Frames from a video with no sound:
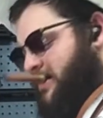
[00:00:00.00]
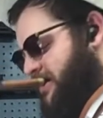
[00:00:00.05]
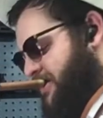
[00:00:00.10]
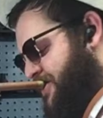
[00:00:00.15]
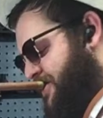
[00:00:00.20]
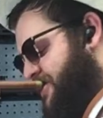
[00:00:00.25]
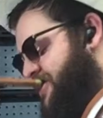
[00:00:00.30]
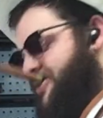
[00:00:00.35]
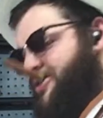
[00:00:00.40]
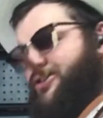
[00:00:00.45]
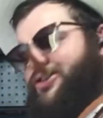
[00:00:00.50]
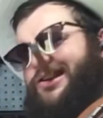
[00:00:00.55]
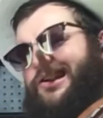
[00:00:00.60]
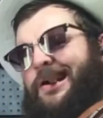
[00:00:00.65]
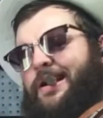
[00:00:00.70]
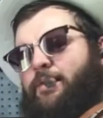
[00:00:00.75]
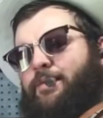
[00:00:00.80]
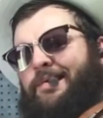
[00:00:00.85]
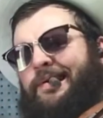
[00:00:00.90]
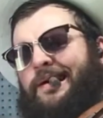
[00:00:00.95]
Oh shit, I
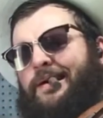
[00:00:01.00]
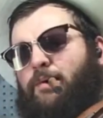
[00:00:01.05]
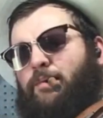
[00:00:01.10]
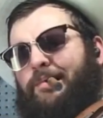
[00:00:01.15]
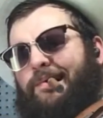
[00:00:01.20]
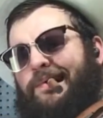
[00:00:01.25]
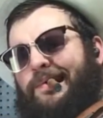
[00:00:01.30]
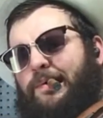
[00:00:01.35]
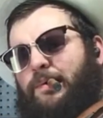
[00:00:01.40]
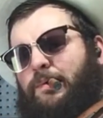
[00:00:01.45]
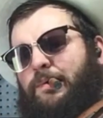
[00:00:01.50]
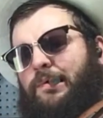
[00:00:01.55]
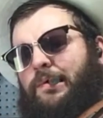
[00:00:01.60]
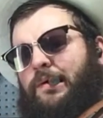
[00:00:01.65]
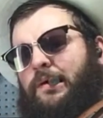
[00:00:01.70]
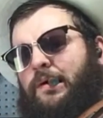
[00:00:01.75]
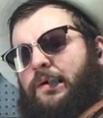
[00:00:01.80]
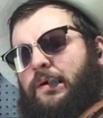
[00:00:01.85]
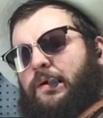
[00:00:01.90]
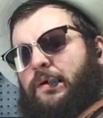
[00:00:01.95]
forgot to reload.
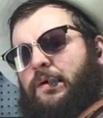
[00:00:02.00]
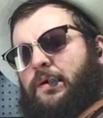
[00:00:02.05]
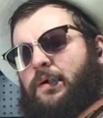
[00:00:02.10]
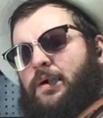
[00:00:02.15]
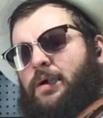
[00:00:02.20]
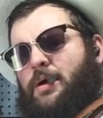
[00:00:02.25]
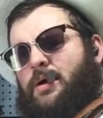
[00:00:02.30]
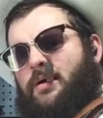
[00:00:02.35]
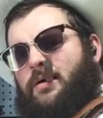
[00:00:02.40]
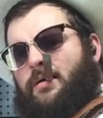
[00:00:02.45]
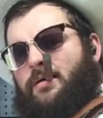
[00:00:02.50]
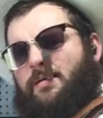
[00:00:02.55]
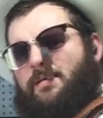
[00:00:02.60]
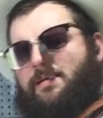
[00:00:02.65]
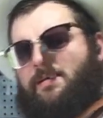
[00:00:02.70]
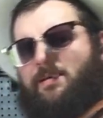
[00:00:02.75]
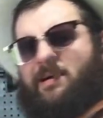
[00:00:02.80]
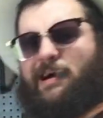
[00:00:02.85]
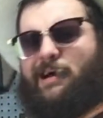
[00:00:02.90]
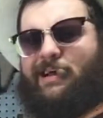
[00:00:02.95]

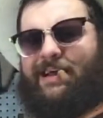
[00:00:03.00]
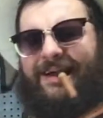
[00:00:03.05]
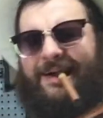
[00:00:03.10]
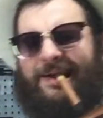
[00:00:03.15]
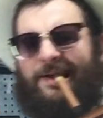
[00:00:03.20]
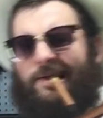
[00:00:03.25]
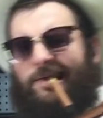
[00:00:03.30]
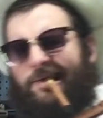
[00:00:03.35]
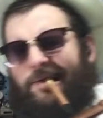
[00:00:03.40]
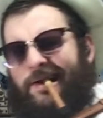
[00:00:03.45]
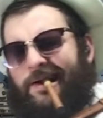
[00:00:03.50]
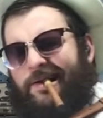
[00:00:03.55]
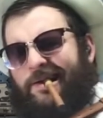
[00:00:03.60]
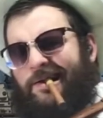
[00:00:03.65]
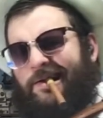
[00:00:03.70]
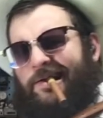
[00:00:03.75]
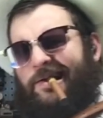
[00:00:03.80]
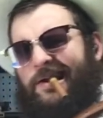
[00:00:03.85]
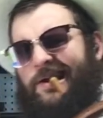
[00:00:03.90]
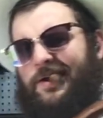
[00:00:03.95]
Well, I guess I'll have to
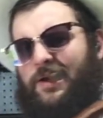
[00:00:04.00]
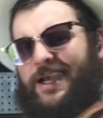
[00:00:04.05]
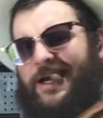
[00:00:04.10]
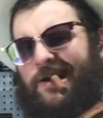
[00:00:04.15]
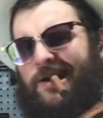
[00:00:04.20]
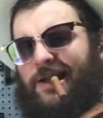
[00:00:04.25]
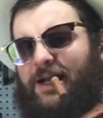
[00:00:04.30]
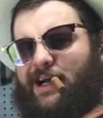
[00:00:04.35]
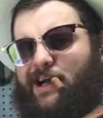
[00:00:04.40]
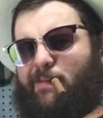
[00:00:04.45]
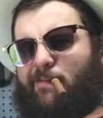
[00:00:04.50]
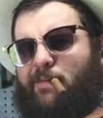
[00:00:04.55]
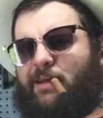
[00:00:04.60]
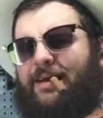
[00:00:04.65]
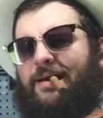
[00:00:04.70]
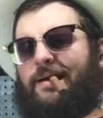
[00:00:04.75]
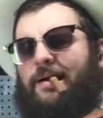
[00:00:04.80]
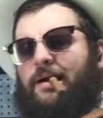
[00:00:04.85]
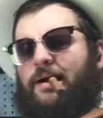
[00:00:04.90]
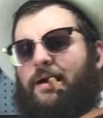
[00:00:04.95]
see you next time
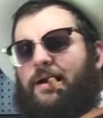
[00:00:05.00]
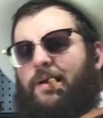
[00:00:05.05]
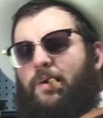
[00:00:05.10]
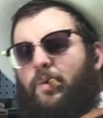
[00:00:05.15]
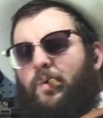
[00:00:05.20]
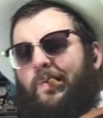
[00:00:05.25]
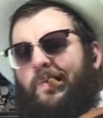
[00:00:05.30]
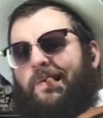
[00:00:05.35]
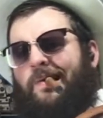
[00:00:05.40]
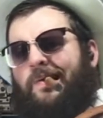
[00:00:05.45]
in the war